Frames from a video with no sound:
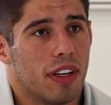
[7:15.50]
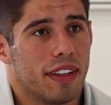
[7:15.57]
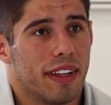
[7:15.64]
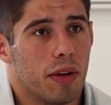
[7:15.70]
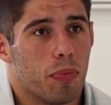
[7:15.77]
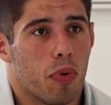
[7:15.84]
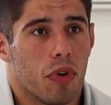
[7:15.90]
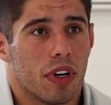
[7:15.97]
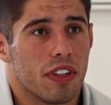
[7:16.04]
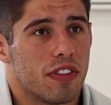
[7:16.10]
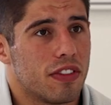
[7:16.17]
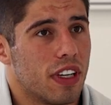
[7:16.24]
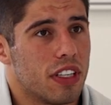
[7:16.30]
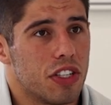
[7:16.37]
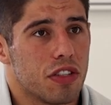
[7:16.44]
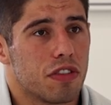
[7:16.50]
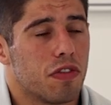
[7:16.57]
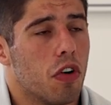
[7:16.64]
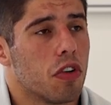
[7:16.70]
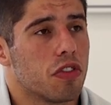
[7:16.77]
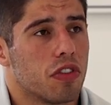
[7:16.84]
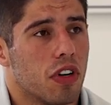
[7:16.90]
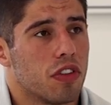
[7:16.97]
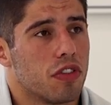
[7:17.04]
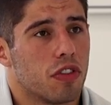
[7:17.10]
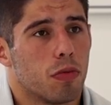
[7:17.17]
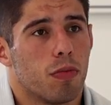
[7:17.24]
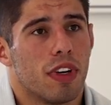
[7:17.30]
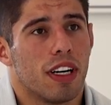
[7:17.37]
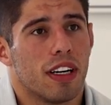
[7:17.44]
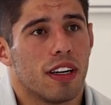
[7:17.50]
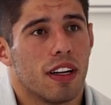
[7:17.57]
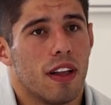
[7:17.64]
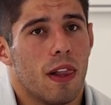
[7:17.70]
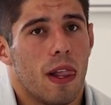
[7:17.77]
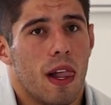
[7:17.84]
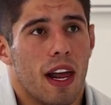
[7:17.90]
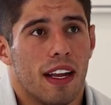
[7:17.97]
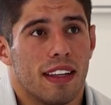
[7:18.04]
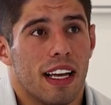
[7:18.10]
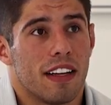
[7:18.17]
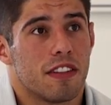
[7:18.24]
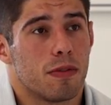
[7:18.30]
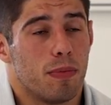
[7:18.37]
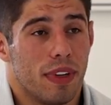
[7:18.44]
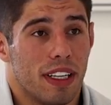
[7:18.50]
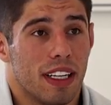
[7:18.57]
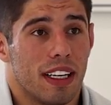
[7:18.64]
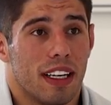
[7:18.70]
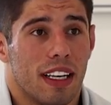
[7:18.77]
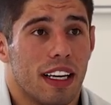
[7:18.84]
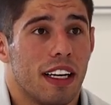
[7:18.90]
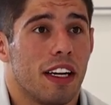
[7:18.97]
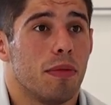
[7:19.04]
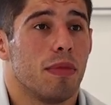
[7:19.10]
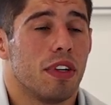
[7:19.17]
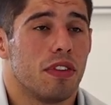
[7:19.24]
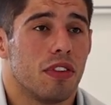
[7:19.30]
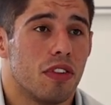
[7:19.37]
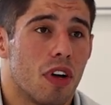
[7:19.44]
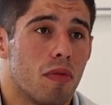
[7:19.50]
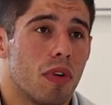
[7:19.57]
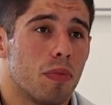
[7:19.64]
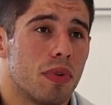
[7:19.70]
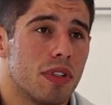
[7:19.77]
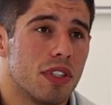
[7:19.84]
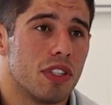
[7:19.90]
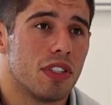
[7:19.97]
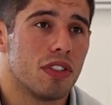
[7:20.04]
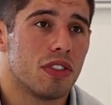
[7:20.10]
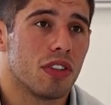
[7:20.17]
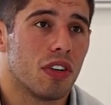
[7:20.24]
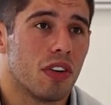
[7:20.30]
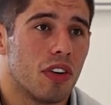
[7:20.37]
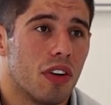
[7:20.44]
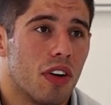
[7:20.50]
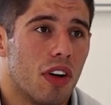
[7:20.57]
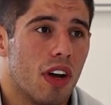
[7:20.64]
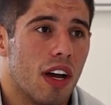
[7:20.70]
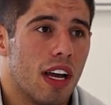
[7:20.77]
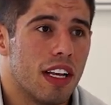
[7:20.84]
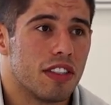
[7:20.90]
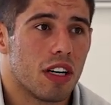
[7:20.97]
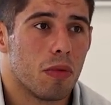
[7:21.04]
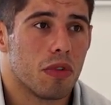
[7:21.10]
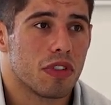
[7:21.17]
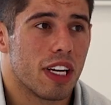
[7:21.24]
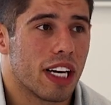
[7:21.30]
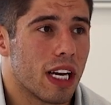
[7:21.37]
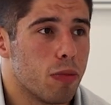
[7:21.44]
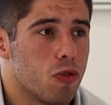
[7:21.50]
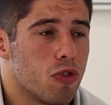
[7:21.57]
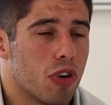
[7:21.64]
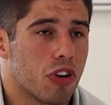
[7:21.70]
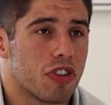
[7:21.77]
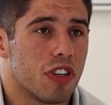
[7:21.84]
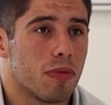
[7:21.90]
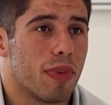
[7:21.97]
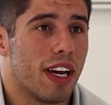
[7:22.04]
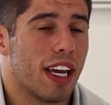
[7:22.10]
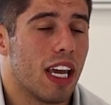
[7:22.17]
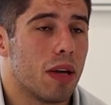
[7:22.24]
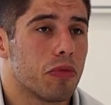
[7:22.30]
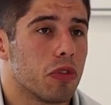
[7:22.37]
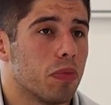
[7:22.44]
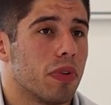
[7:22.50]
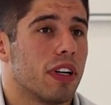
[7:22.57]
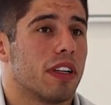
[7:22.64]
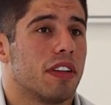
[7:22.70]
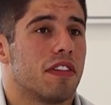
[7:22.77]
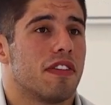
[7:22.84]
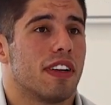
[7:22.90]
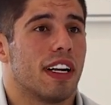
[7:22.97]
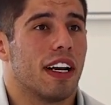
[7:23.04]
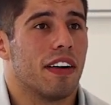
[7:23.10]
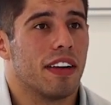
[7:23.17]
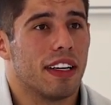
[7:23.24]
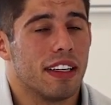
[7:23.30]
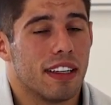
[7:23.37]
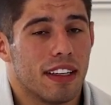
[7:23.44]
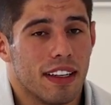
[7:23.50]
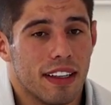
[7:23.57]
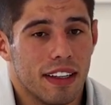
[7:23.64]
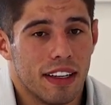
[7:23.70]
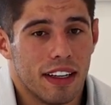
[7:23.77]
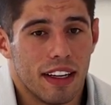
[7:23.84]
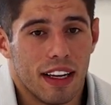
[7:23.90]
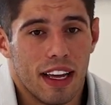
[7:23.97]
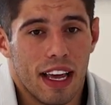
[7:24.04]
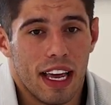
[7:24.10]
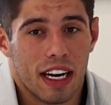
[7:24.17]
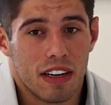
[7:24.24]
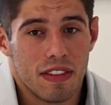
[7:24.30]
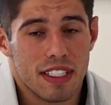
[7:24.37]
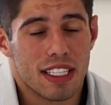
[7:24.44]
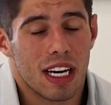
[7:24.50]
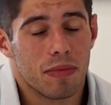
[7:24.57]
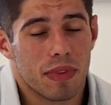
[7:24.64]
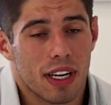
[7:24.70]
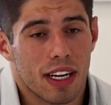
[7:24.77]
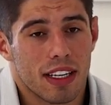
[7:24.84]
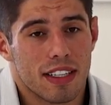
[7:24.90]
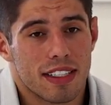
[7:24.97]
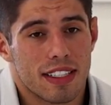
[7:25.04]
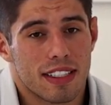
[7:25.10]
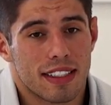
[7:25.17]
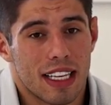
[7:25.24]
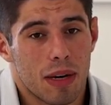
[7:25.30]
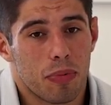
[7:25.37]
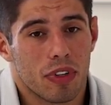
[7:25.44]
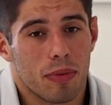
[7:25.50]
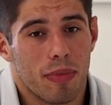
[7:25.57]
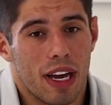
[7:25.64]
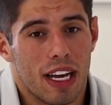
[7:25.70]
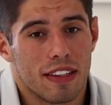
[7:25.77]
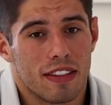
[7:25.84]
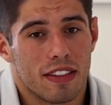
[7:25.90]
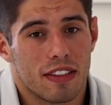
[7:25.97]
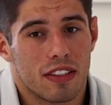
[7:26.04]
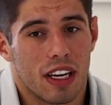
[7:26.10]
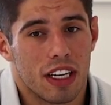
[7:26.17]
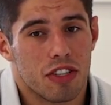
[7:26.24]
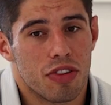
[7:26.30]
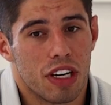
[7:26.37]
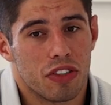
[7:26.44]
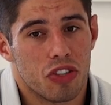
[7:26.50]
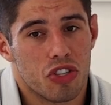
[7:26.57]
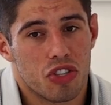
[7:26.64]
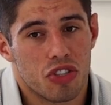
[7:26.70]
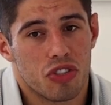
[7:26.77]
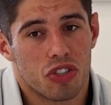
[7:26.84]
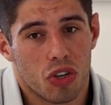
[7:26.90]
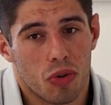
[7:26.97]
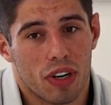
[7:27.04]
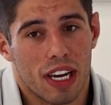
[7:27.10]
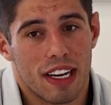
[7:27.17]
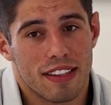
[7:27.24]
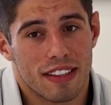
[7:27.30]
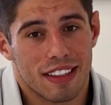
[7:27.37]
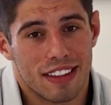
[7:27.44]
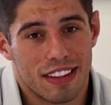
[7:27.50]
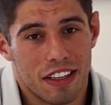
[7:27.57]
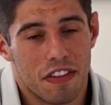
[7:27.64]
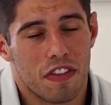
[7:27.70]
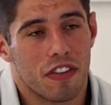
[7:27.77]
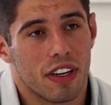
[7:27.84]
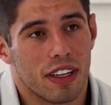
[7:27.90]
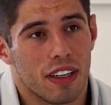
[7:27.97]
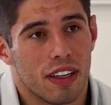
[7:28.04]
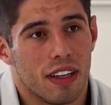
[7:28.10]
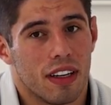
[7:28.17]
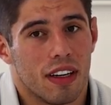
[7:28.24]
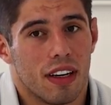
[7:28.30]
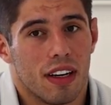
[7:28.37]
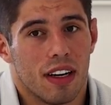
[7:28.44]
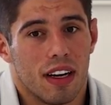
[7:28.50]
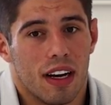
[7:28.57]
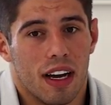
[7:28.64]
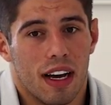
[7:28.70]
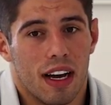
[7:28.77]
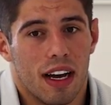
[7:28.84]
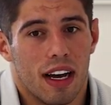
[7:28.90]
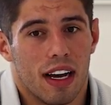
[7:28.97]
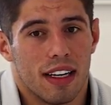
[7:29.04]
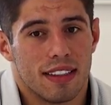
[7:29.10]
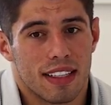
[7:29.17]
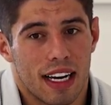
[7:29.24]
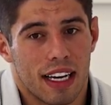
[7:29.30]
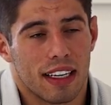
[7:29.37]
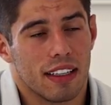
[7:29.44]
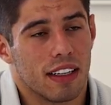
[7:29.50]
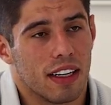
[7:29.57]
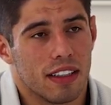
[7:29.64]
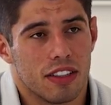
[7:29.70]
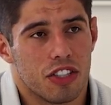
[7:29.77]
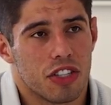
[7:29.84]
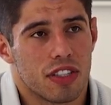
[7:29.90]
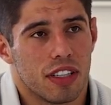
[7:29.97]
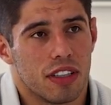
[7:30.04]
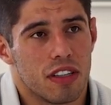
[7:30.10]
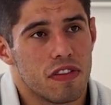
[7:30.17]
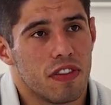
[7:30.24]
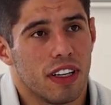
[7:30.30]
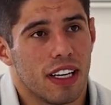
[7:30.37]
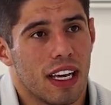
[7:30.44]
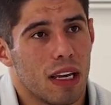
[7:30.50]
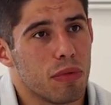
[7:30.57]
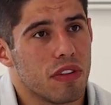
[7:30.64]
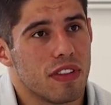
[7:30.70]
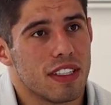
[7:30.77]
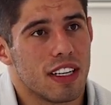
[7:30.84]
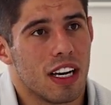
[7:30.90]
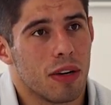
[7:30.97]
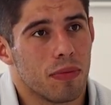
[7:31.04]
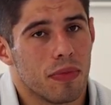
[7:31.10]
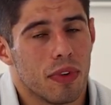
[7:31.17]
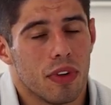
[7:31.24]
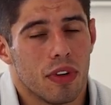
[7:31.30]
the points and just focusing on submitting. And that's been leading me to dominant positions. So it's almost like I'm structuring my game completely different now. And every time that I step on the mats, I try to showcase a different Tainan, just a different game every time.